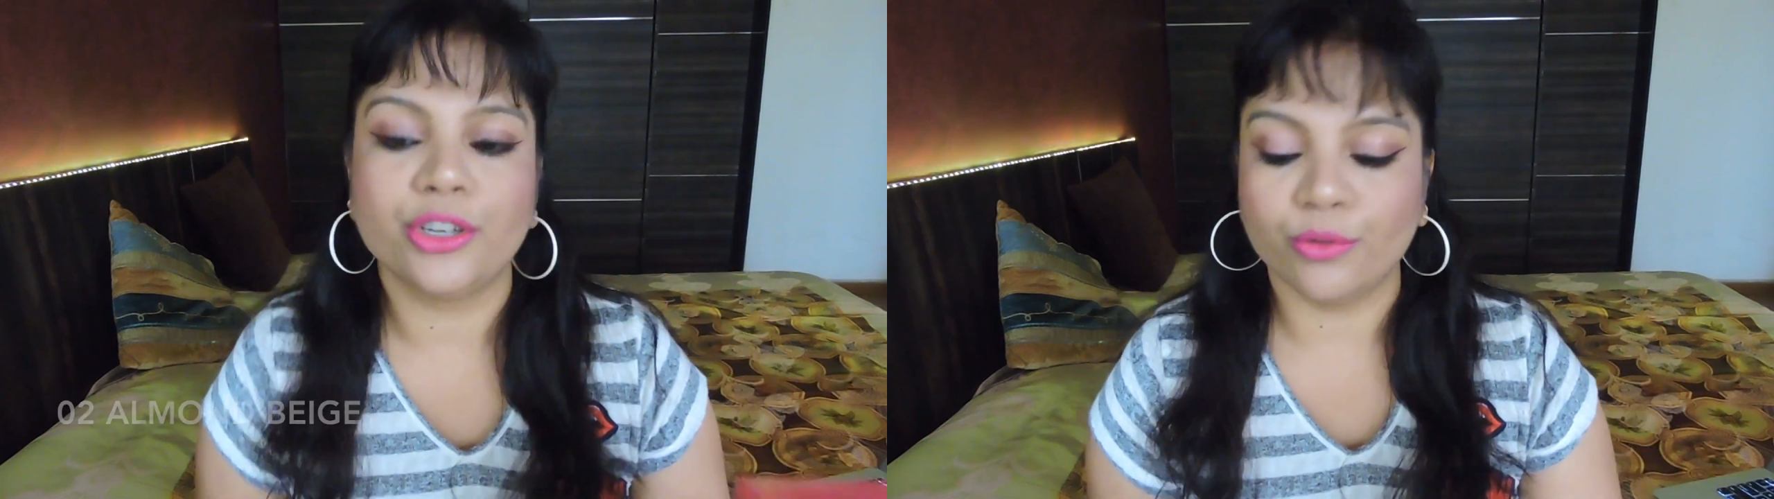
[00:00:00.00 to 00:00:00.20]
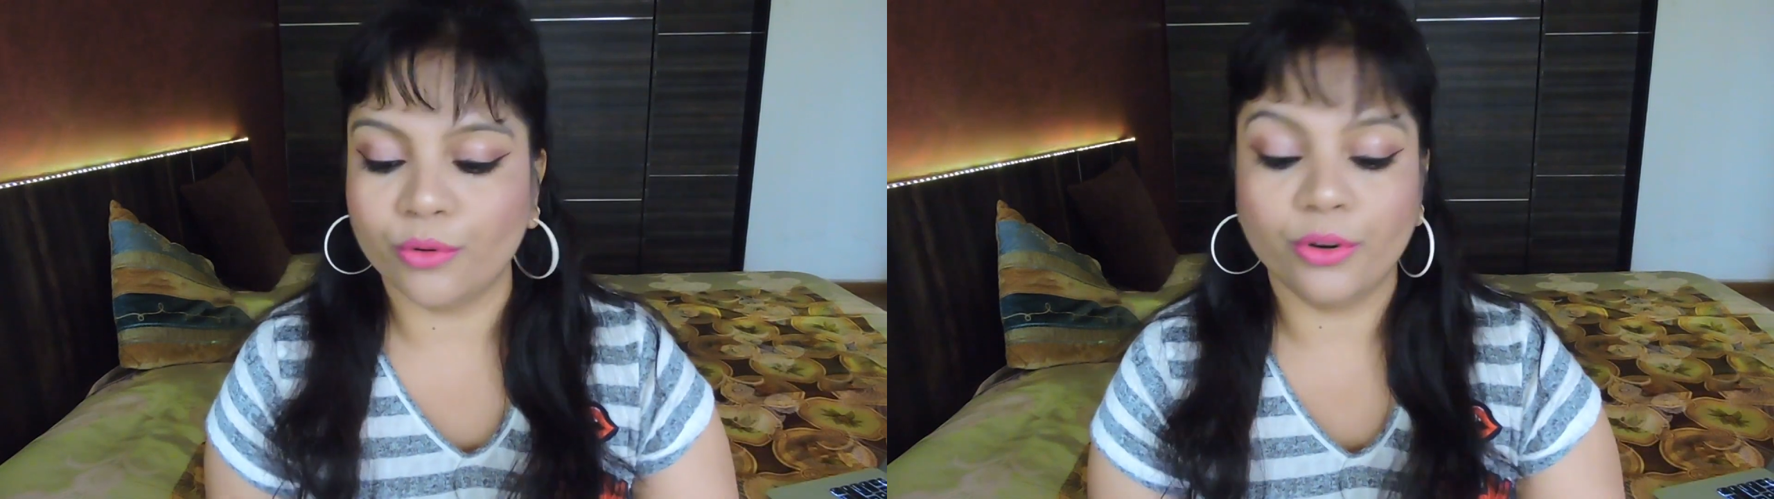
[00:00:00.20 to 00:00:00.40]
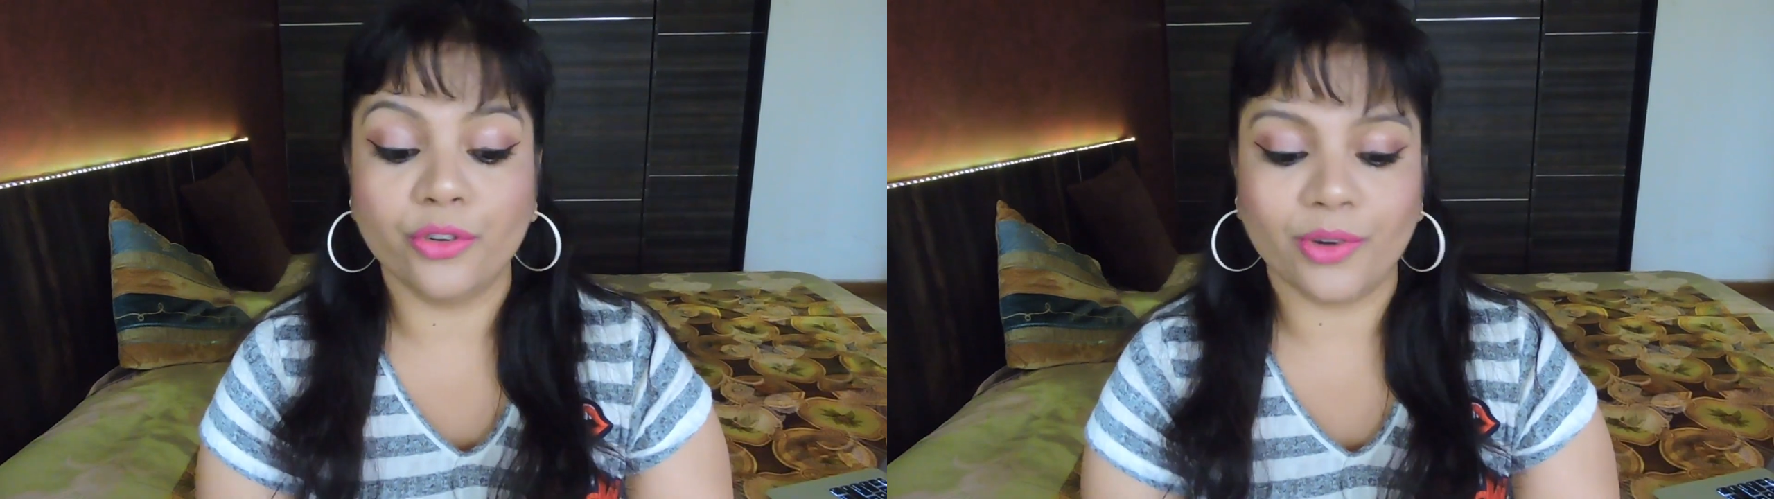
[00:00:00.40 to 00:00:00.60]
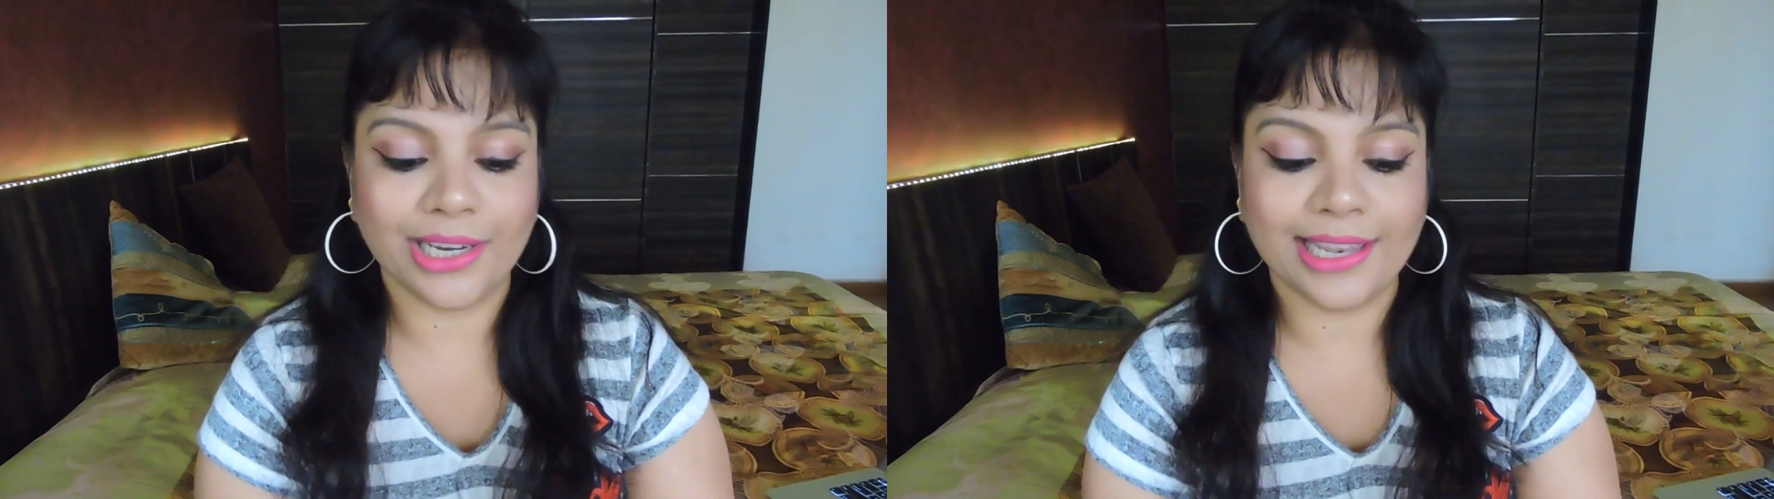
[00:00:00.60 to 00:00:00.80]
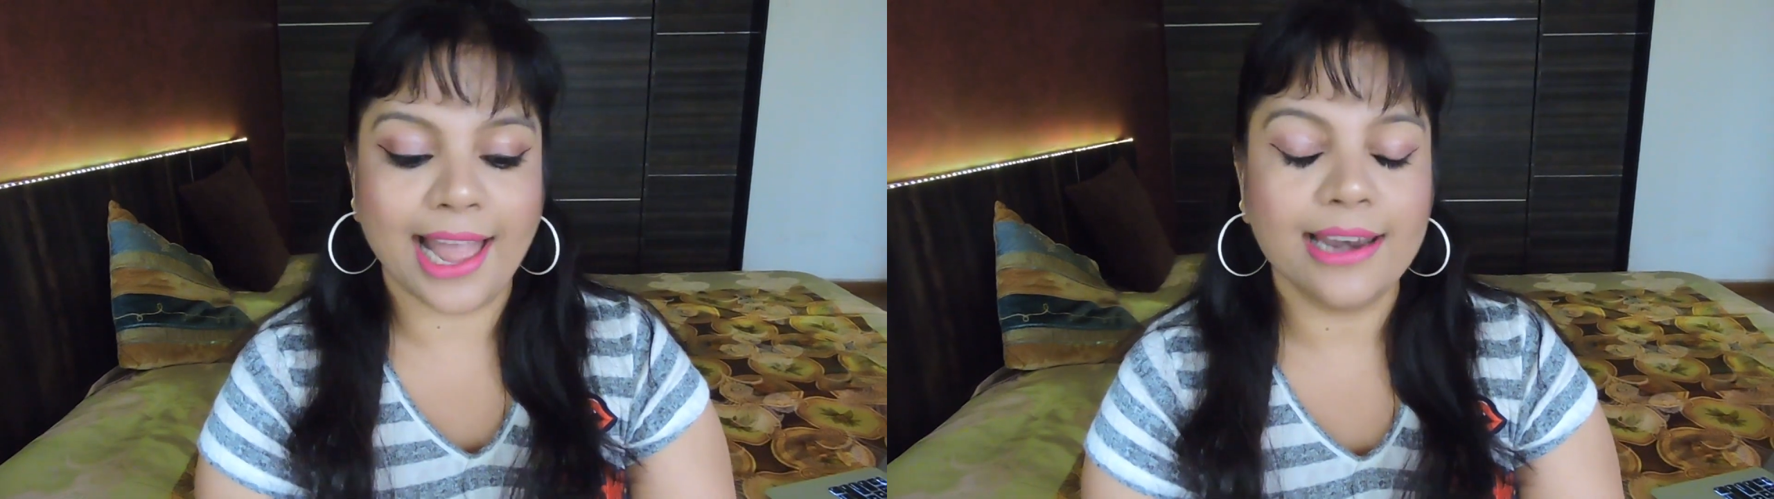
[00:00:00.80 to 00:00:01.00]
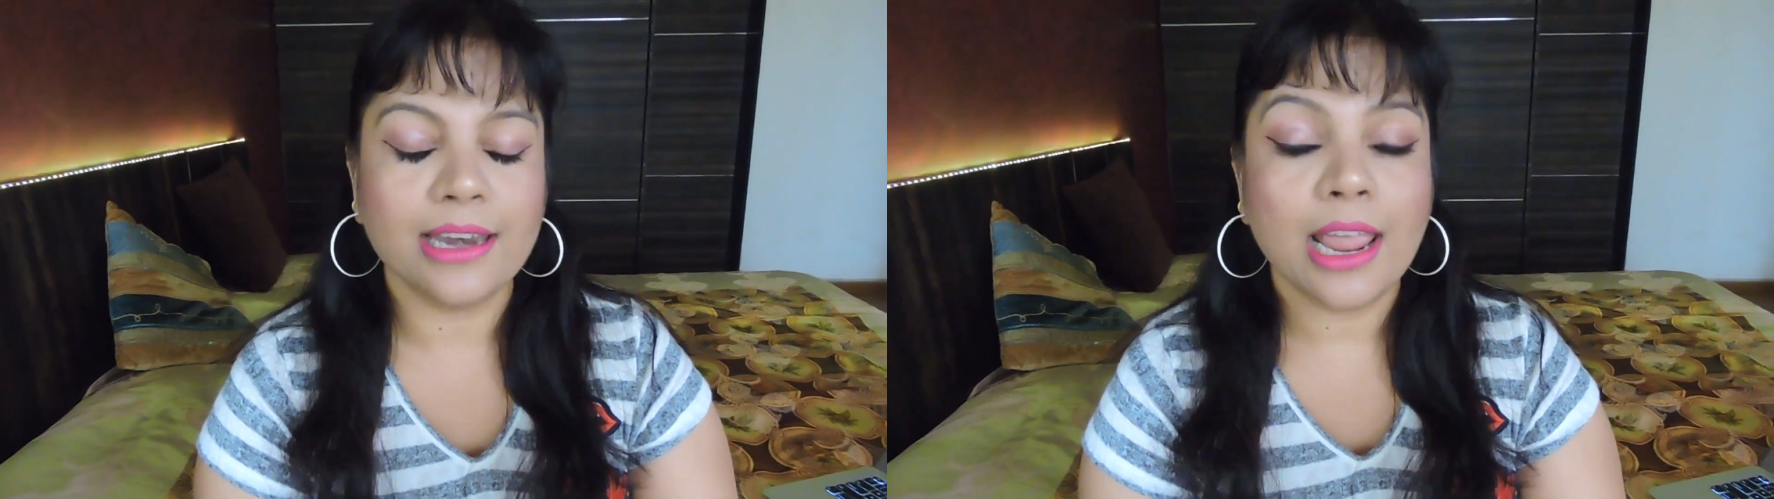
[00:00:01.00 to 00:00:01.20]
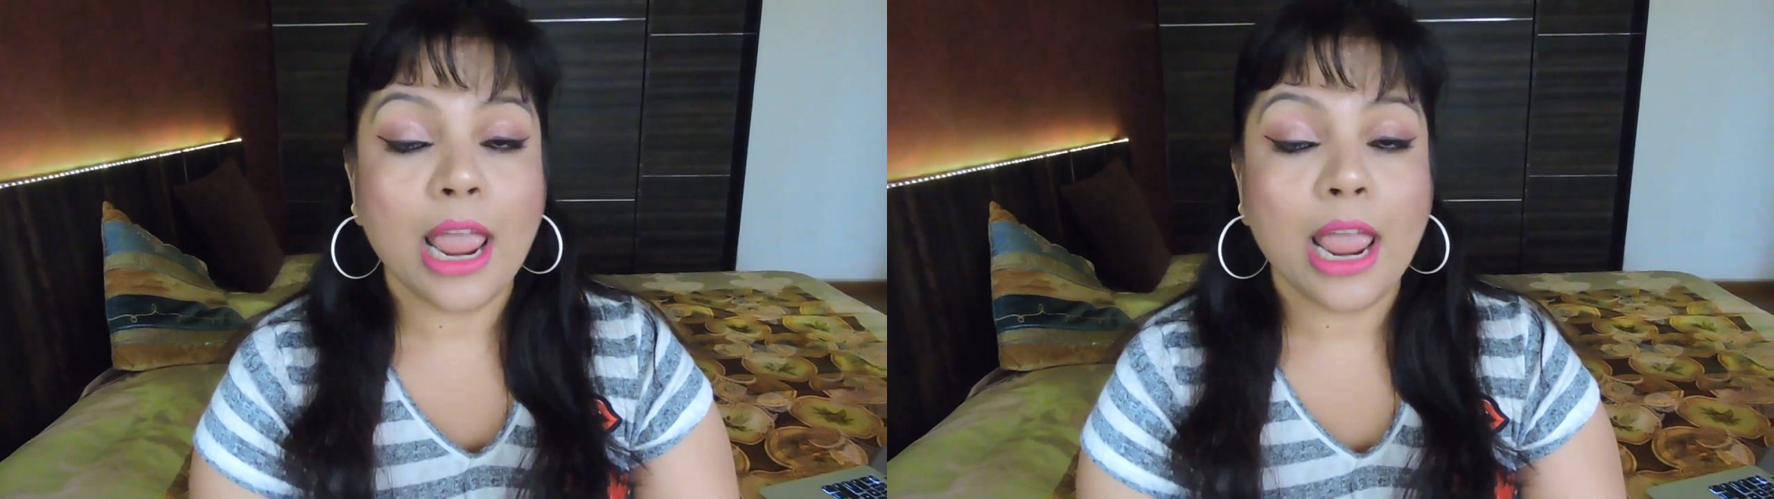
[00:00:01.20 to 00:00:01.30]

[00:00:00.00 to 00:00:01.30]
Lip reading: you couldn't read that,